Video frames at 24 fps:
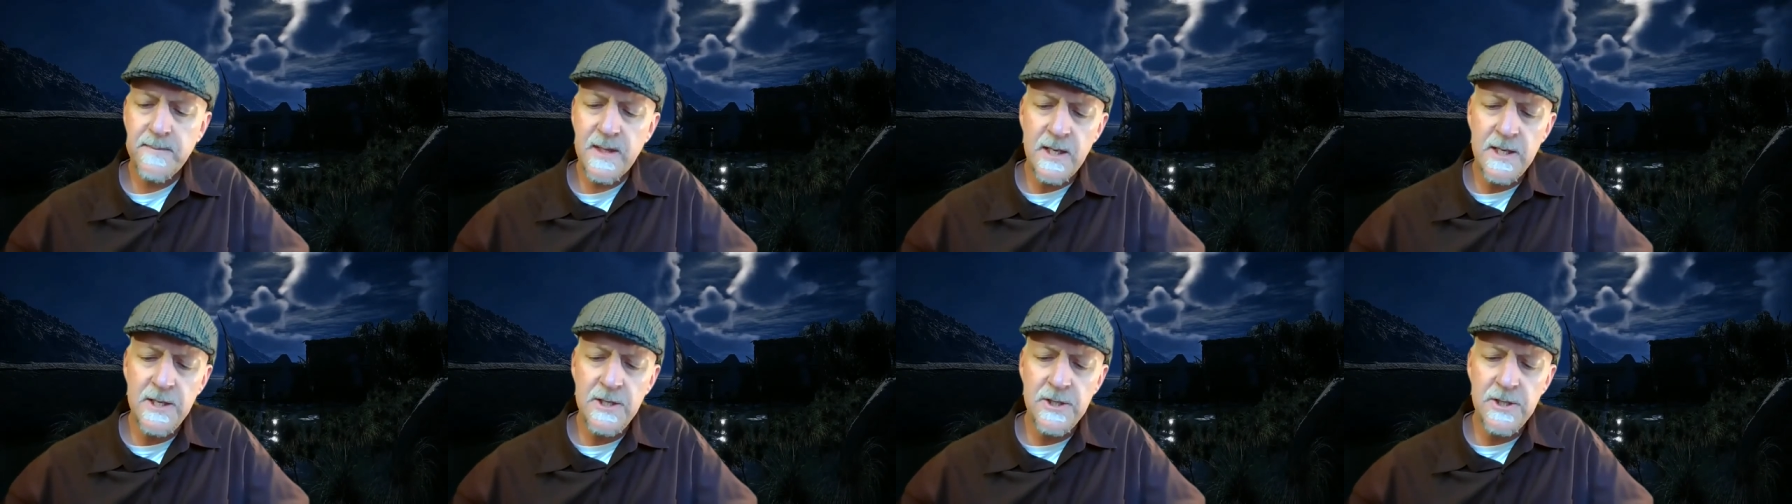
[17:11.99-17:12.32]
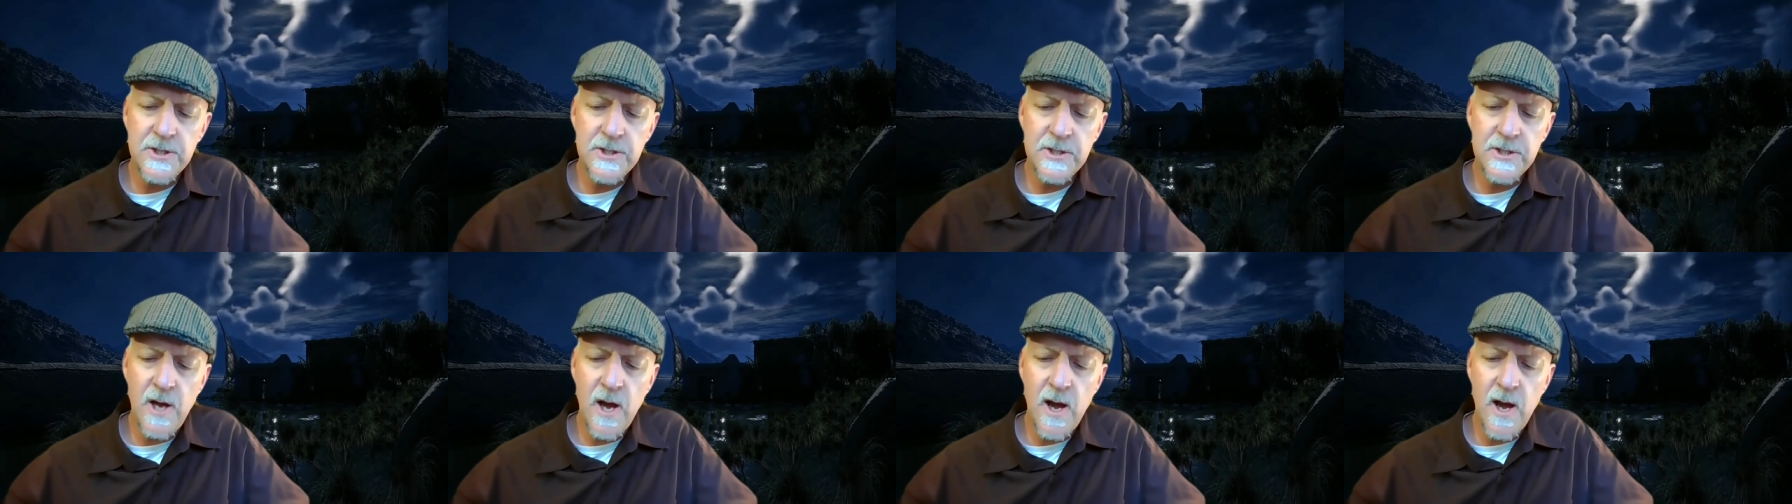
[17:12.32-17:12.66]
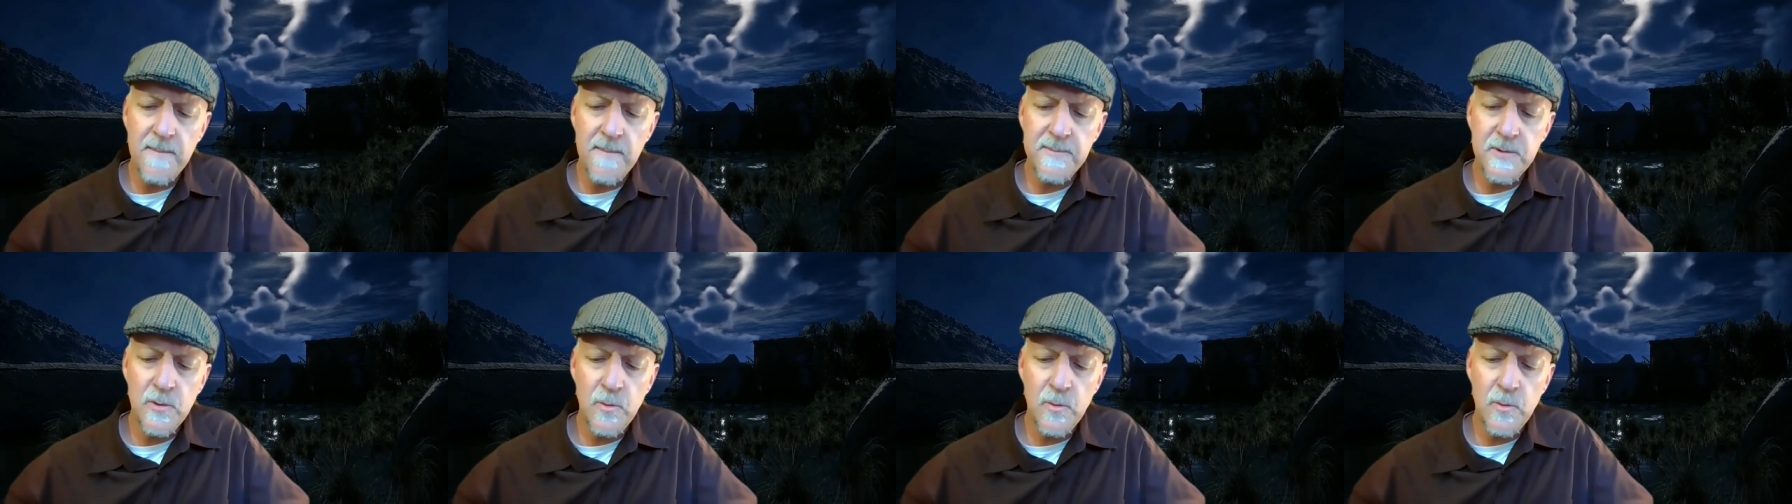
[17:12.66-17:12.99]
He
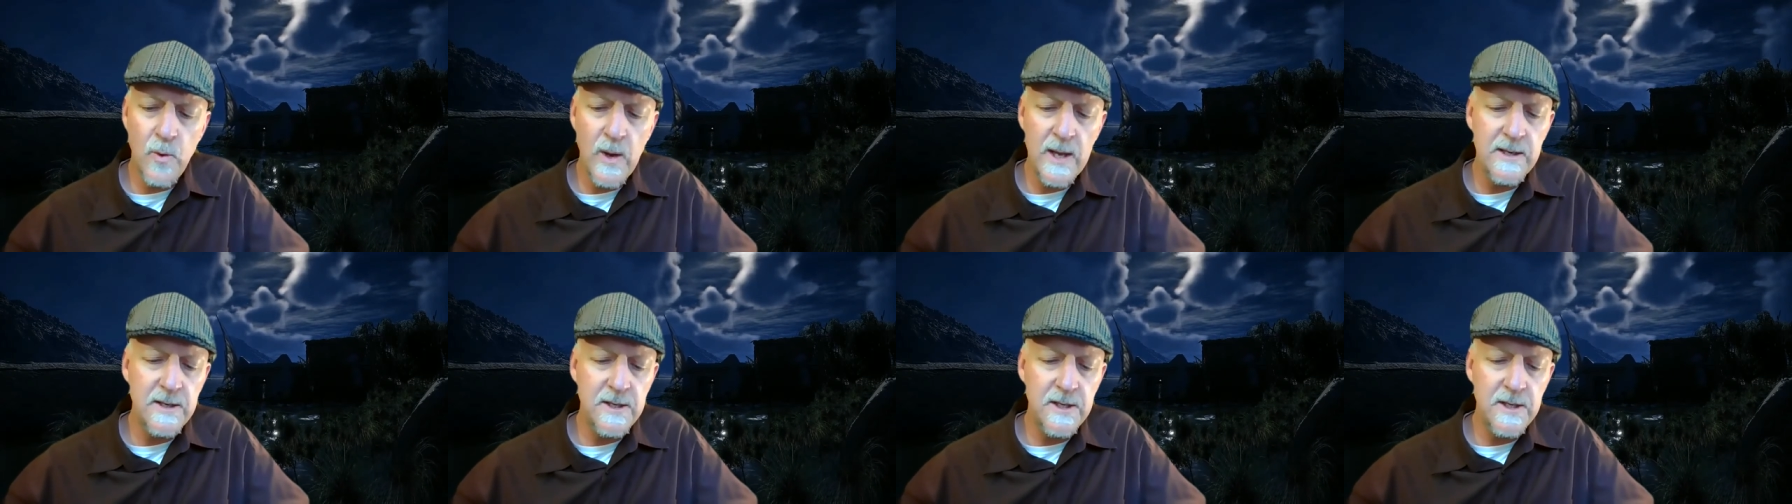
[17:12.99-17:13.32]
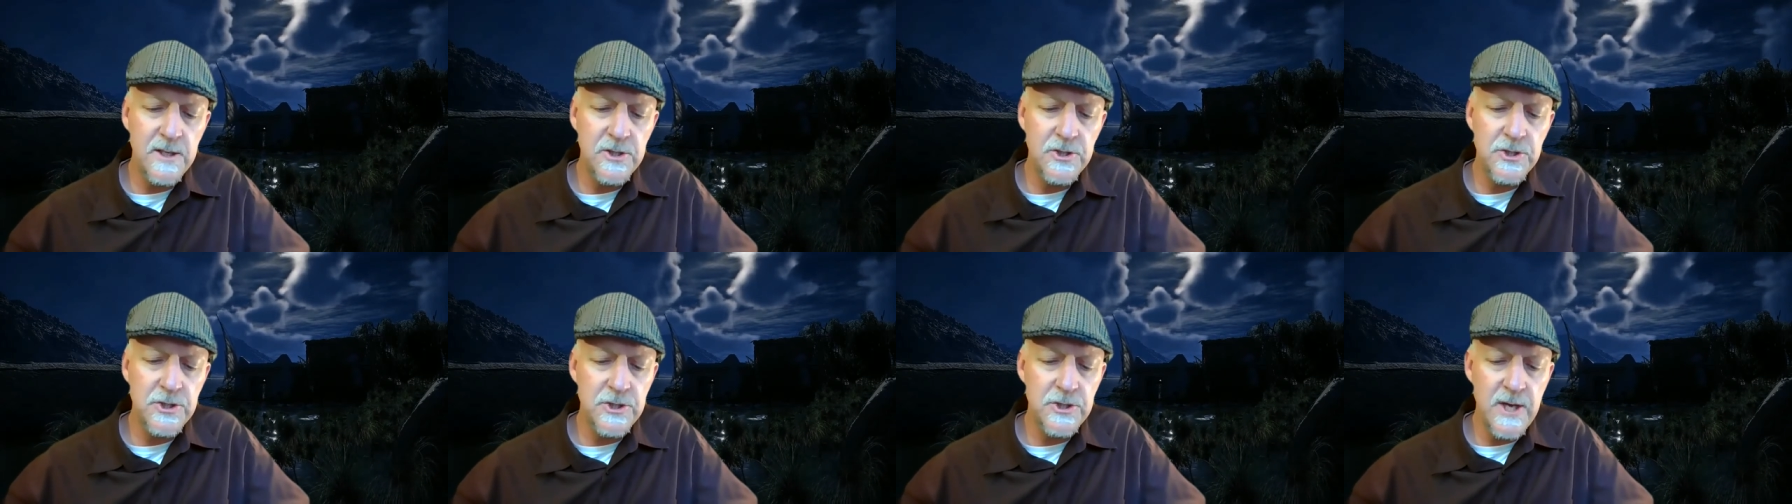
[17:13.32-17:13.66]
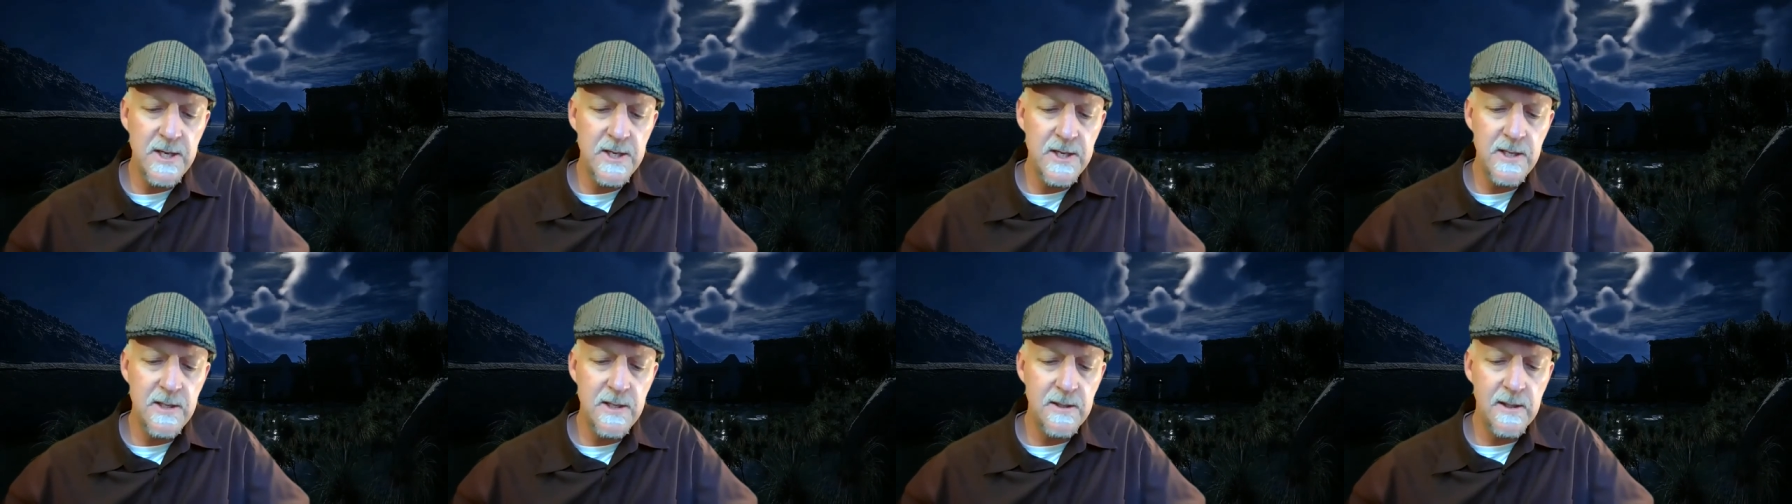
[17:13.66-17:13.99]
stopped, wet his
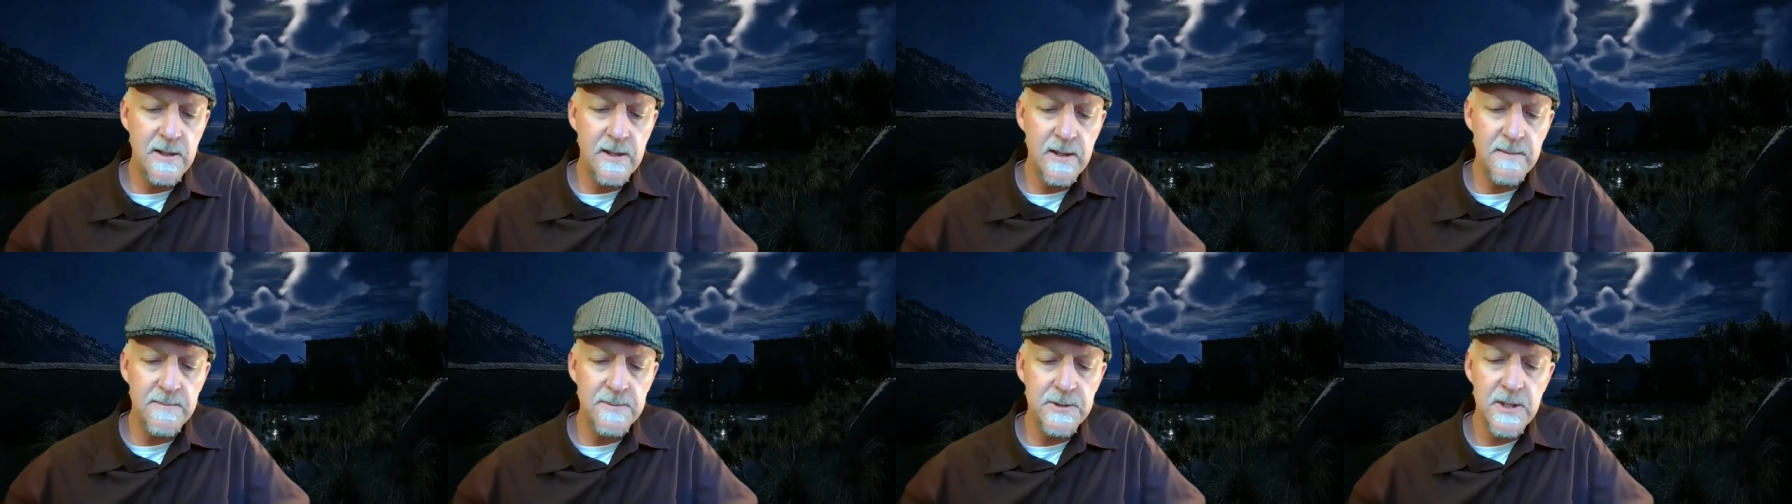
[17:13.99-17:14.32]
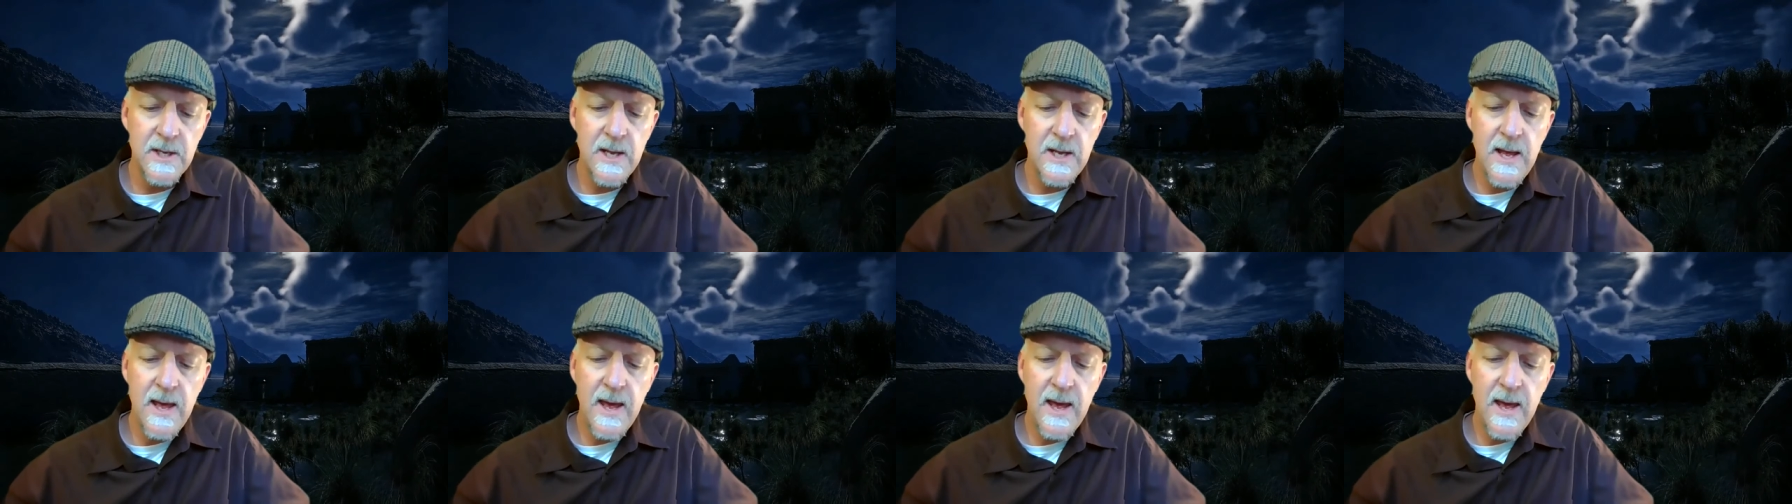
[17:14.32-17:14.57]
shaking lips,